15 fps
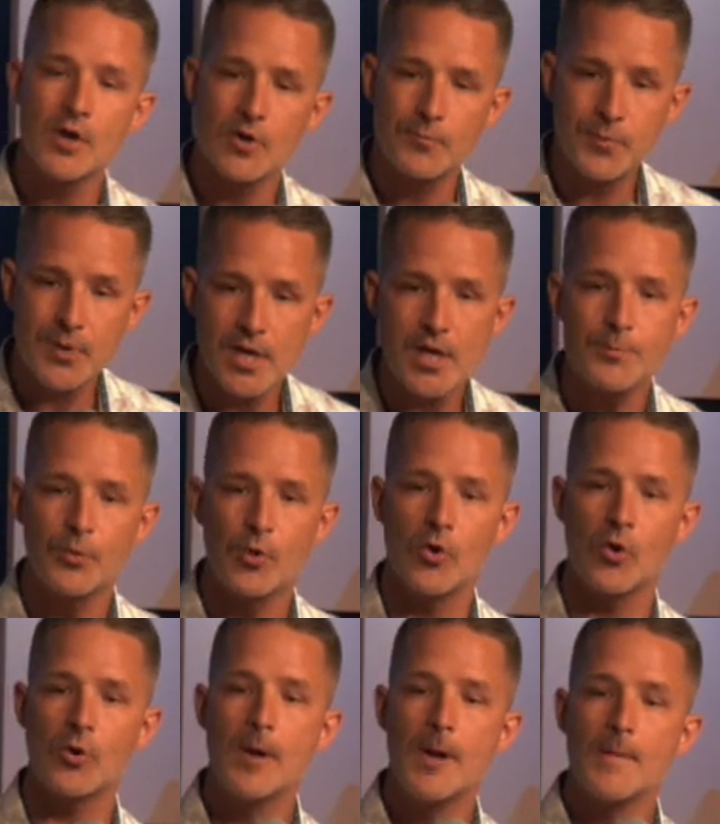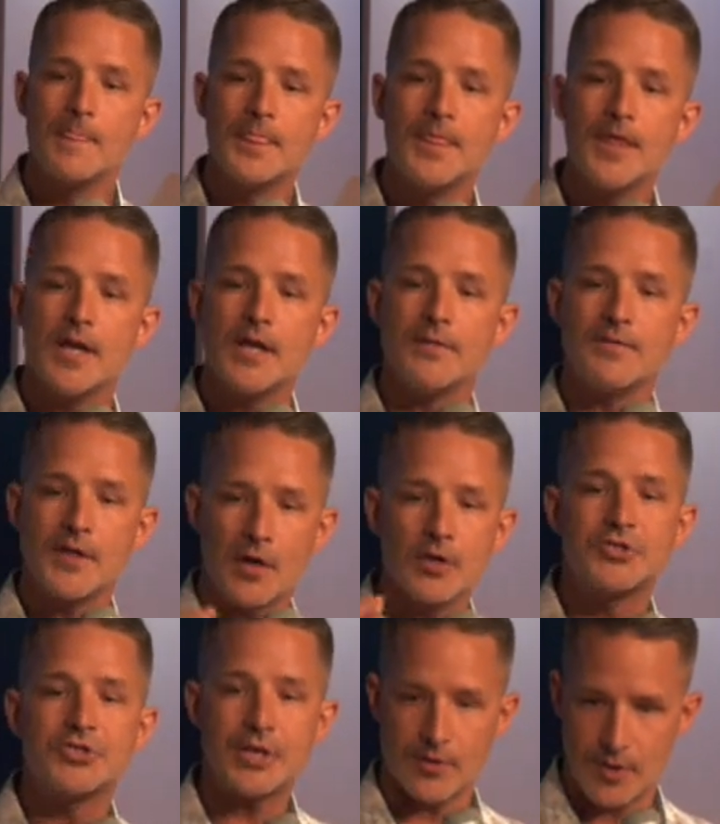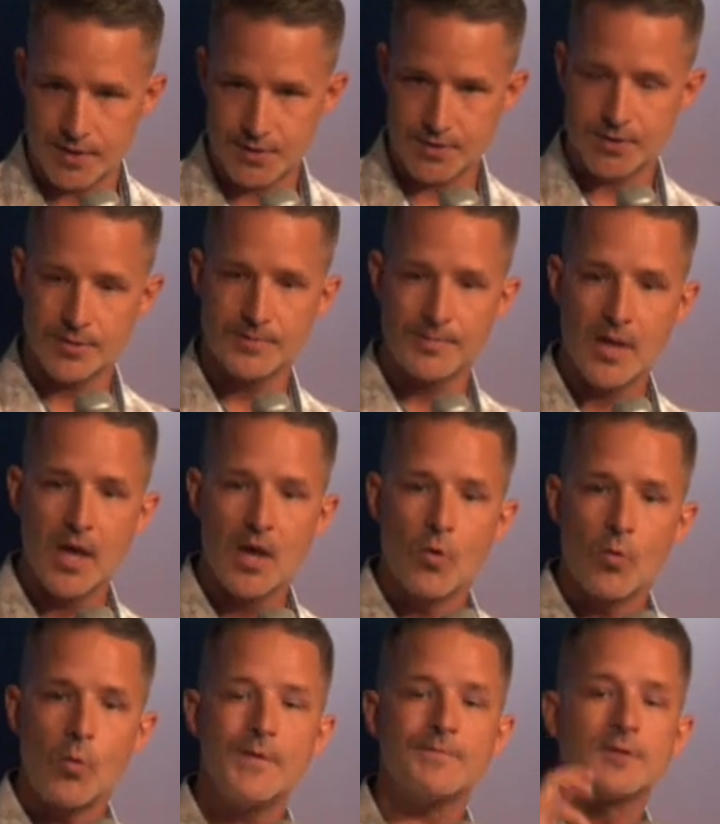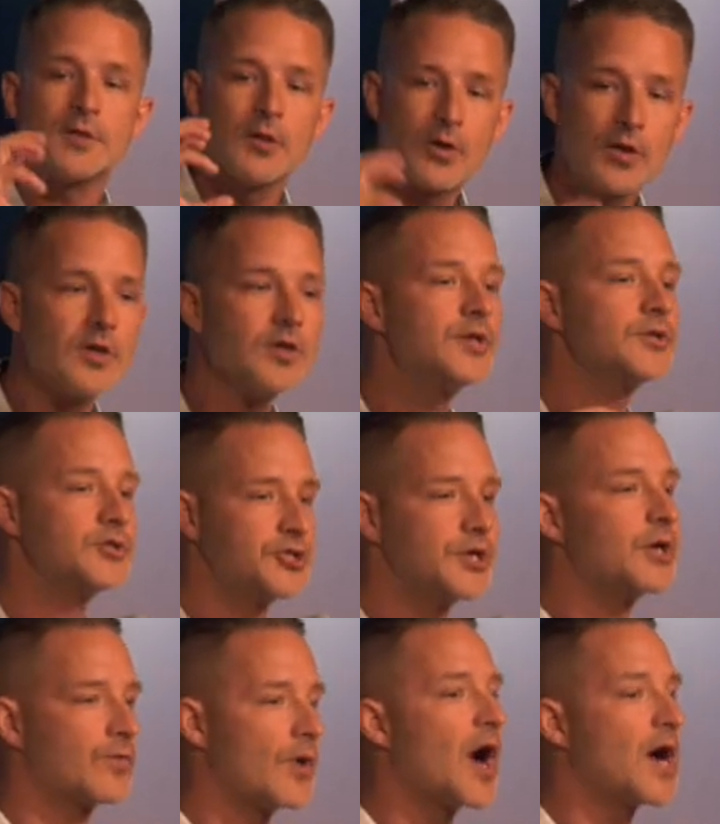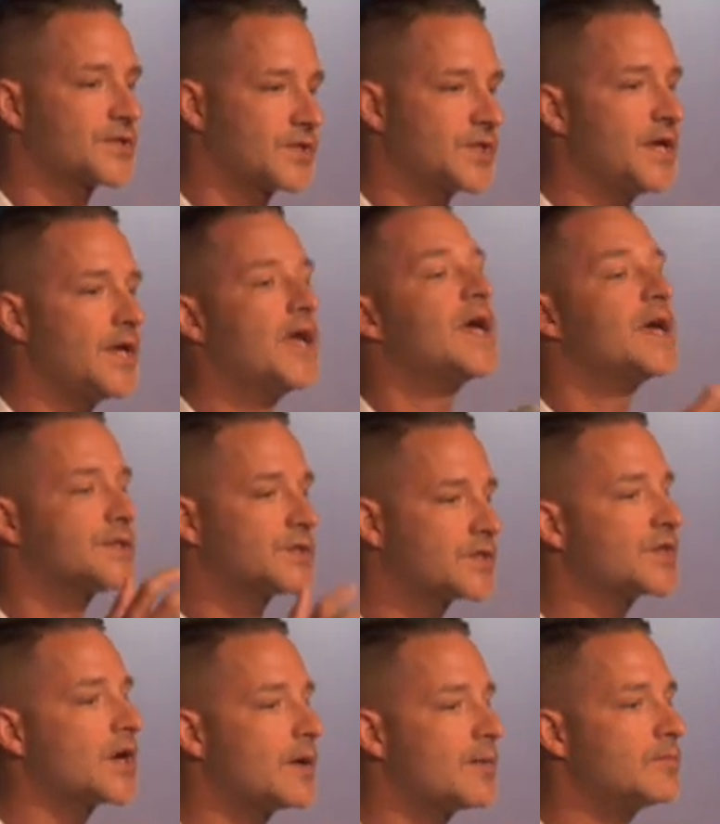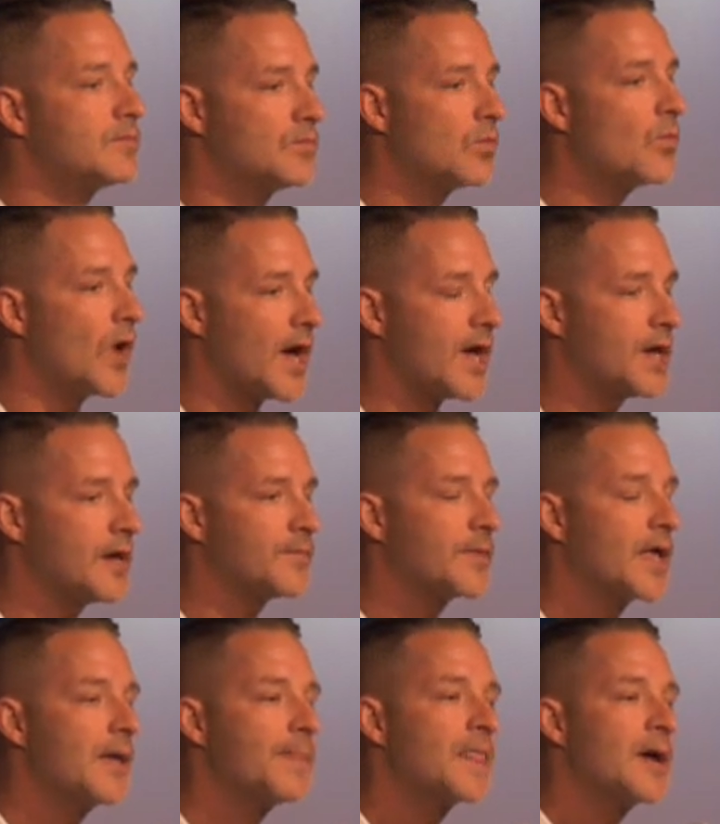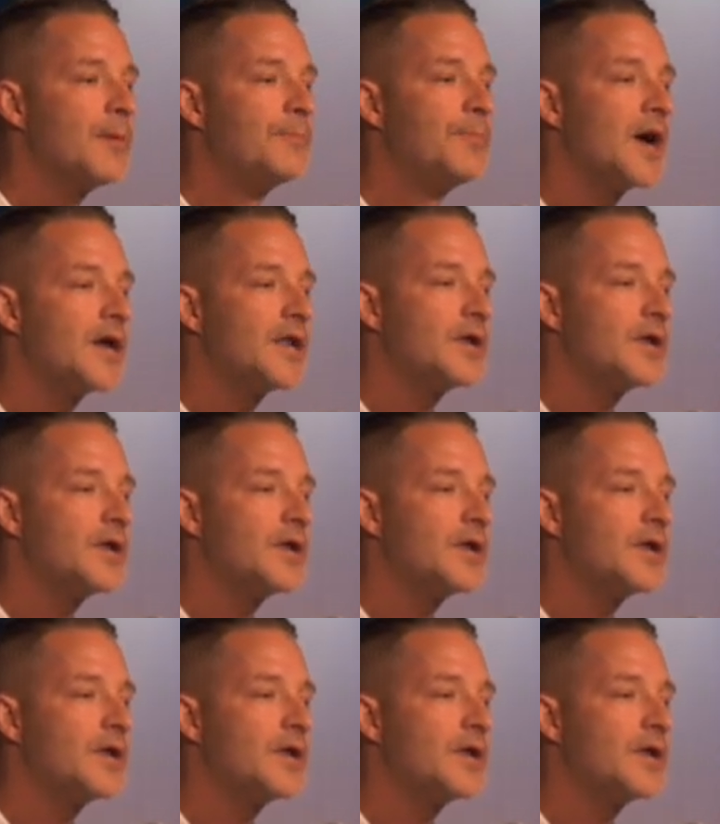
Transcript: are people that, that are generous. We've learned generosity in some way, but